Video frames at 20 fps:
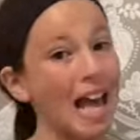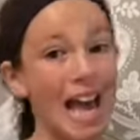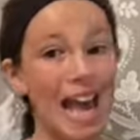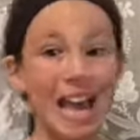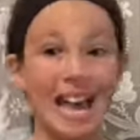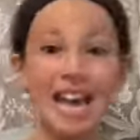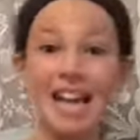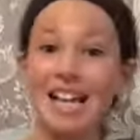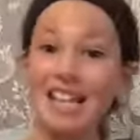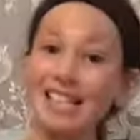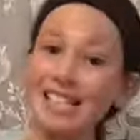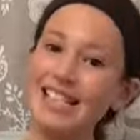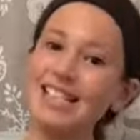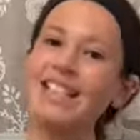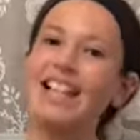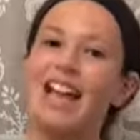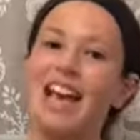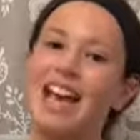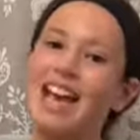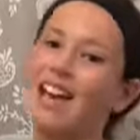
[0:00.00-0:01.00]
And
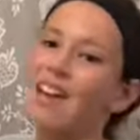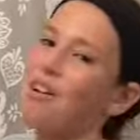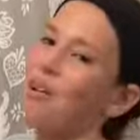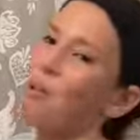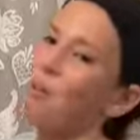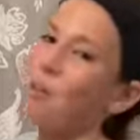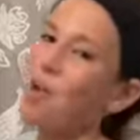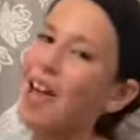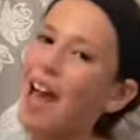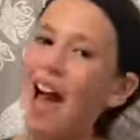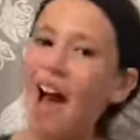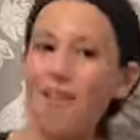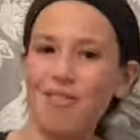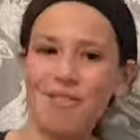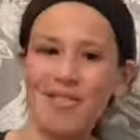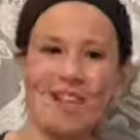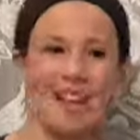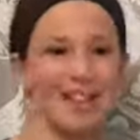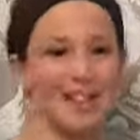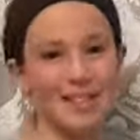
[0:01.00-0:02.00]
today, we have
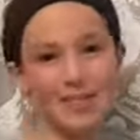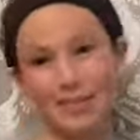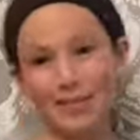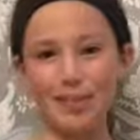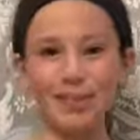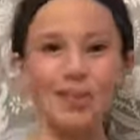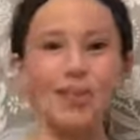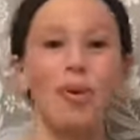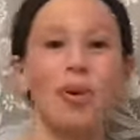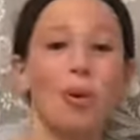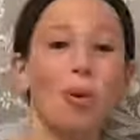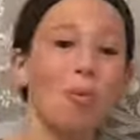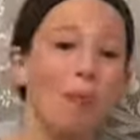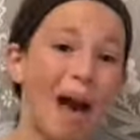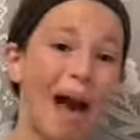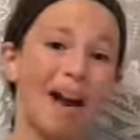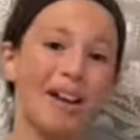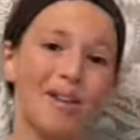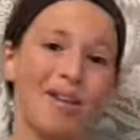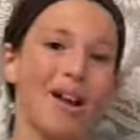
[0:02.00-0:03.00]
a nice floral
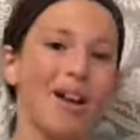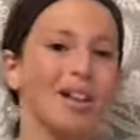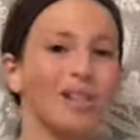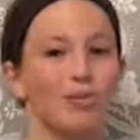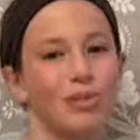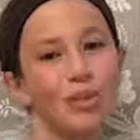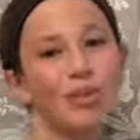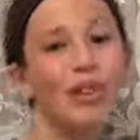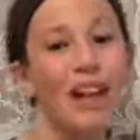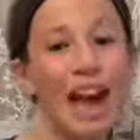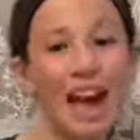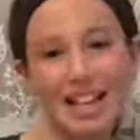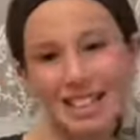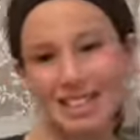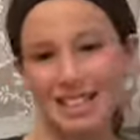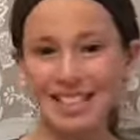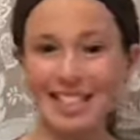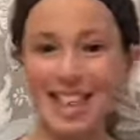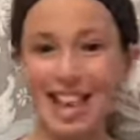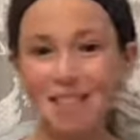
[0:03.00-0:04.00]
background for you
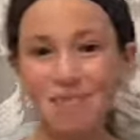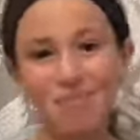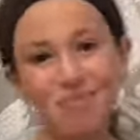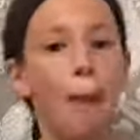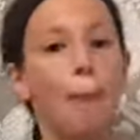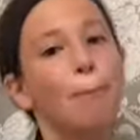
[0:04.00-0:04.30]
guys today.